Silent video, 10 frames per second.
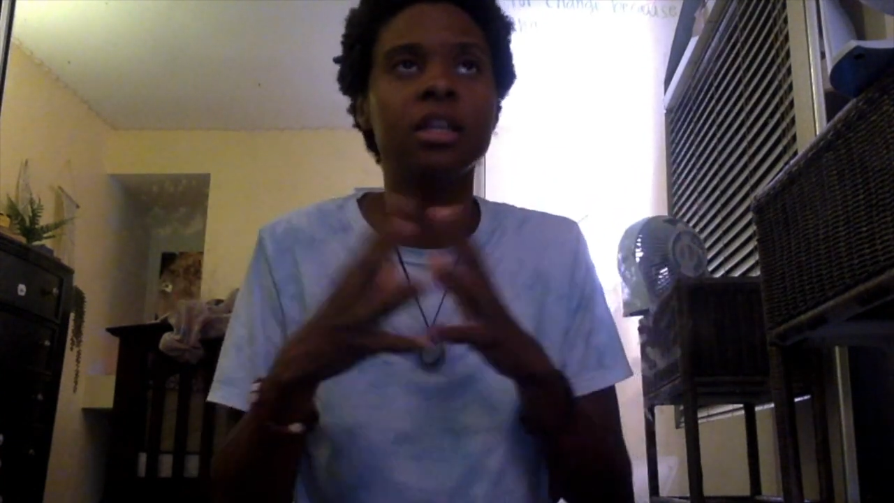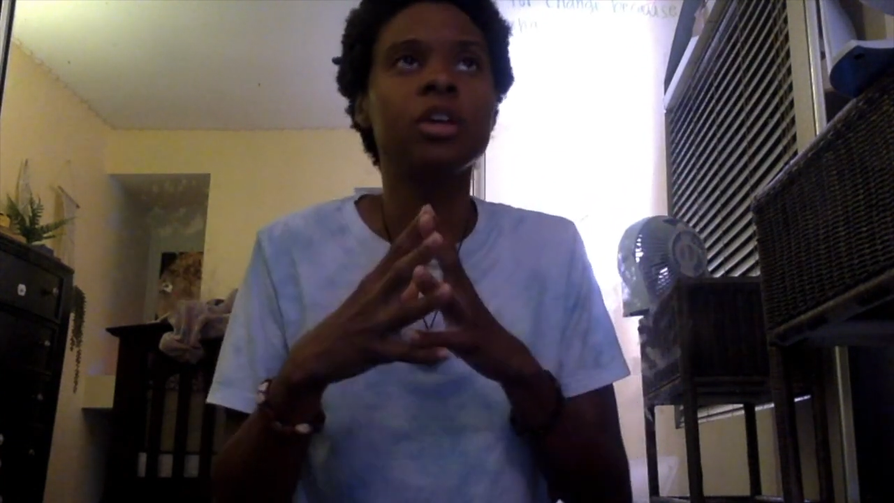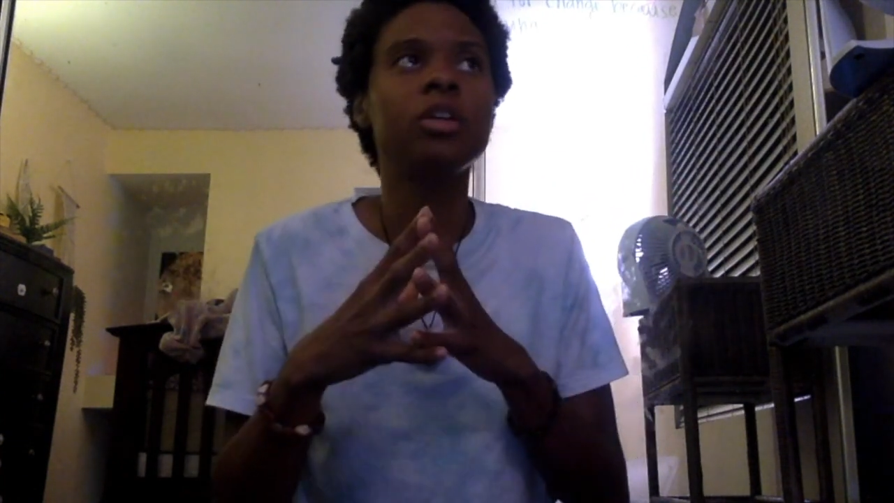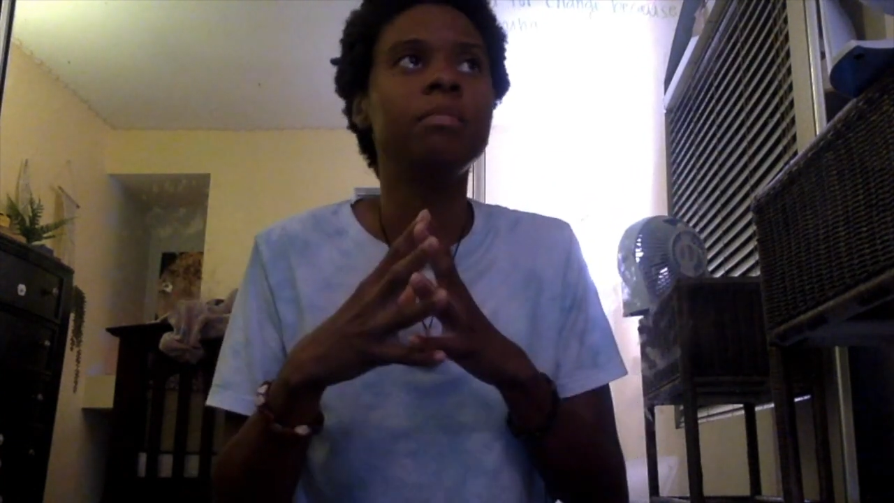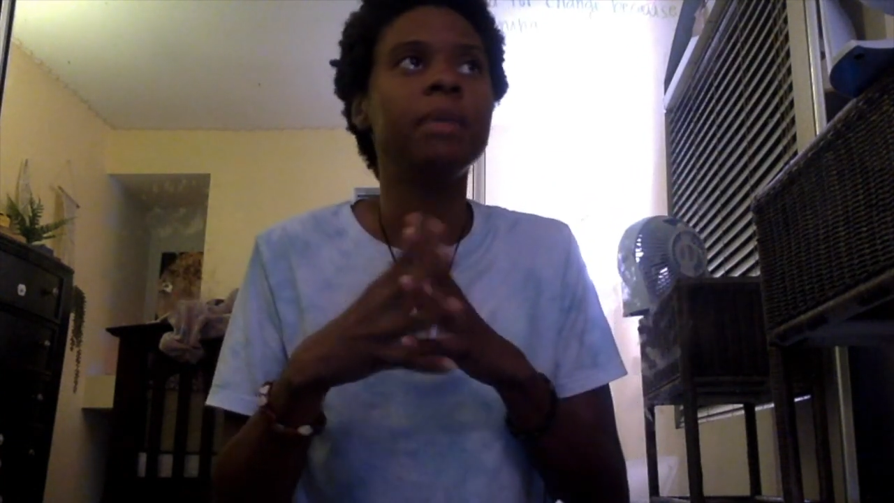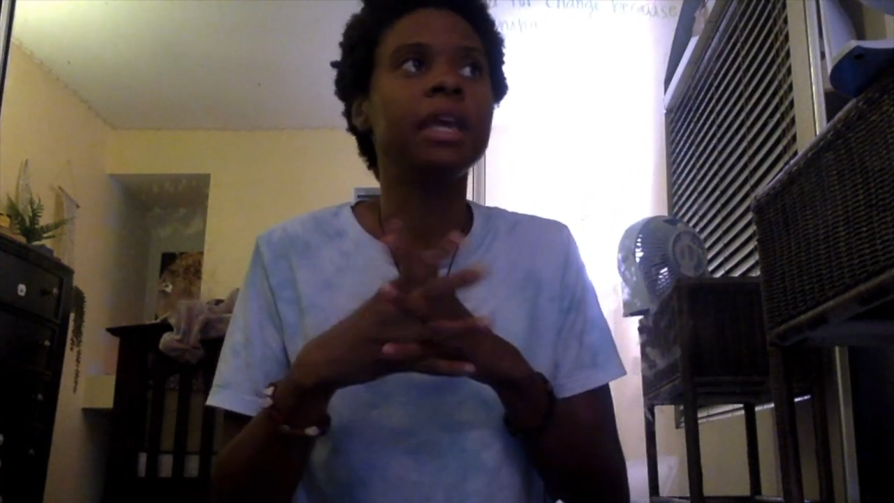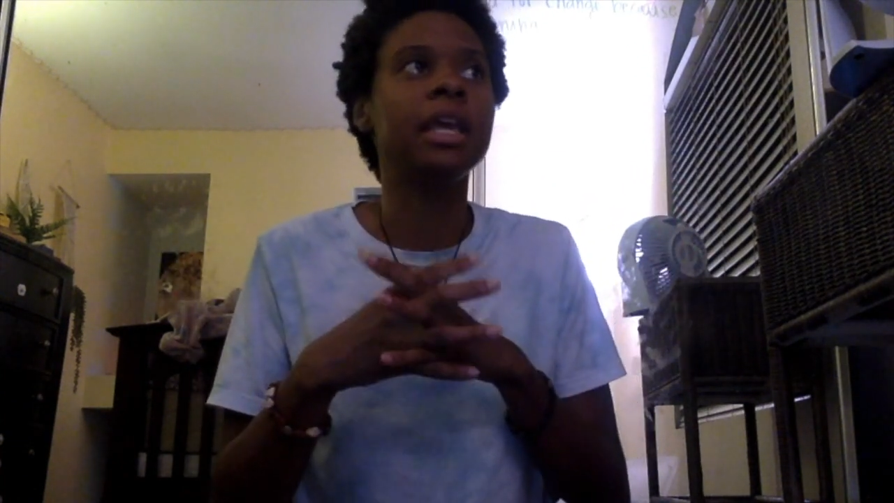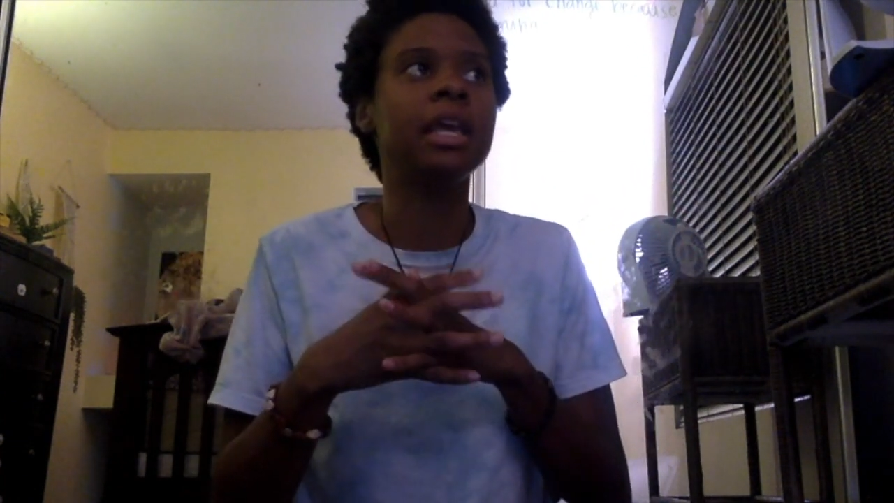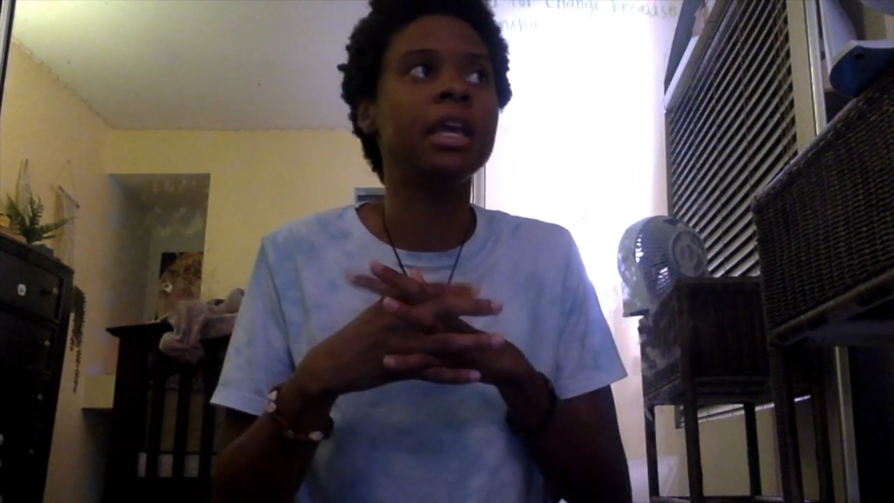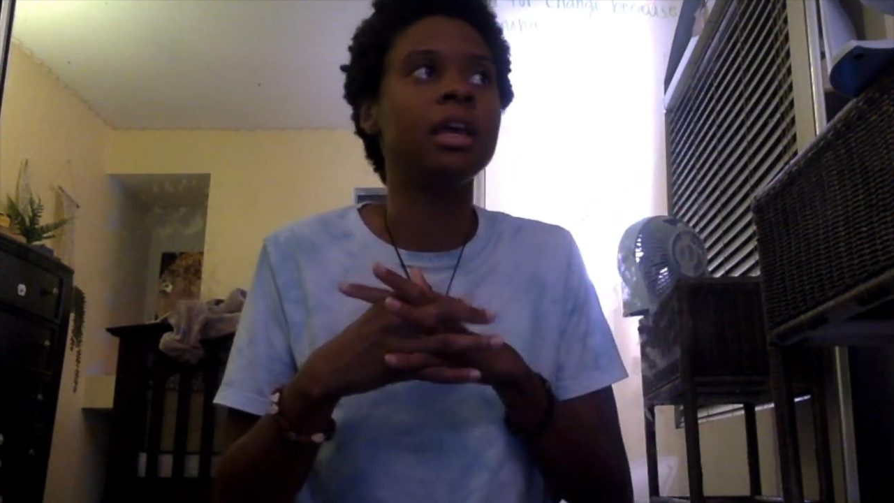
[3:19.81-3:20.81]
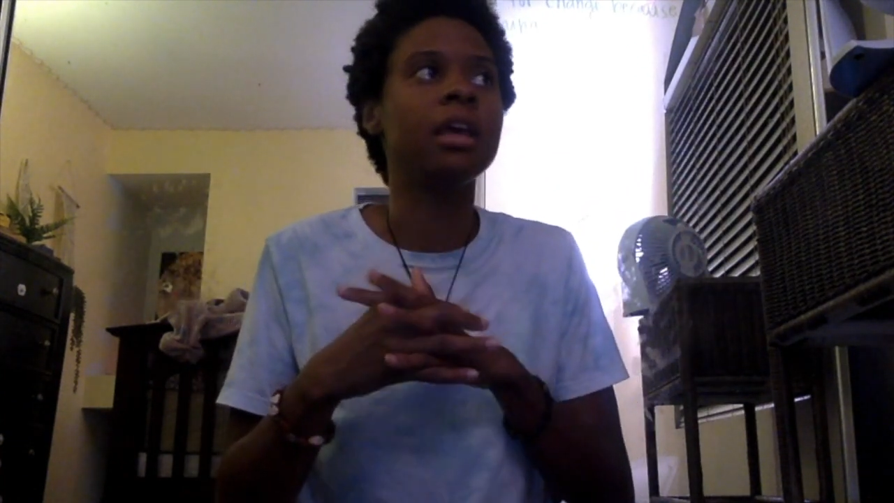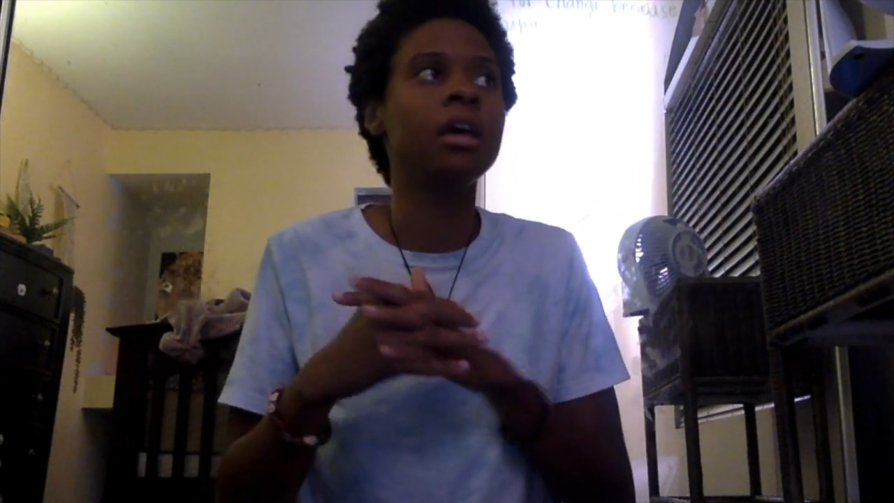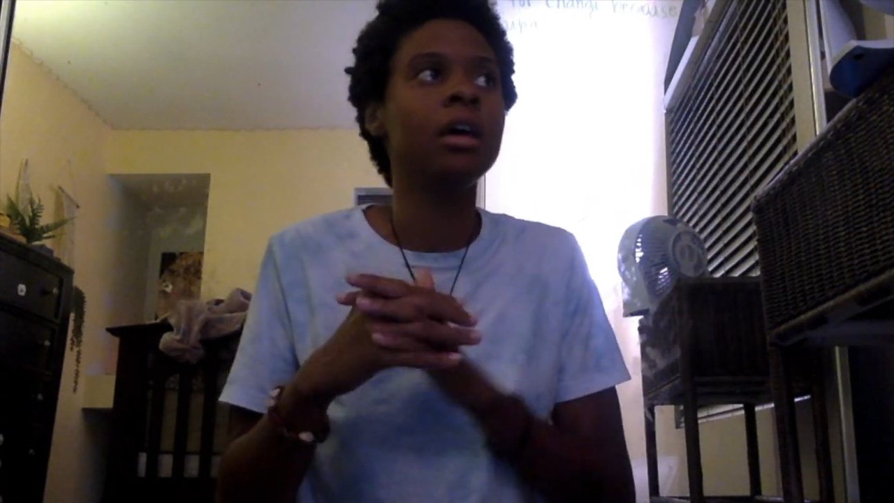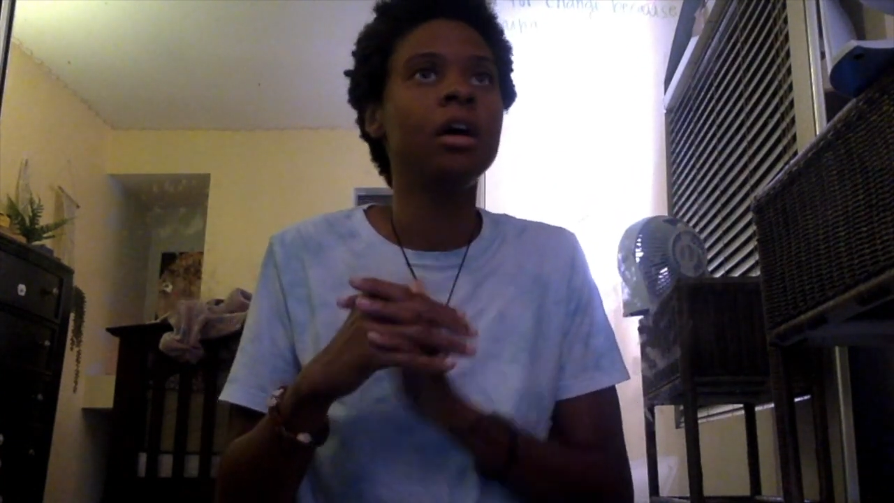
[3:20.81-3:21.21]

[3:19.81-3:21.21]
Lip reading: It could be,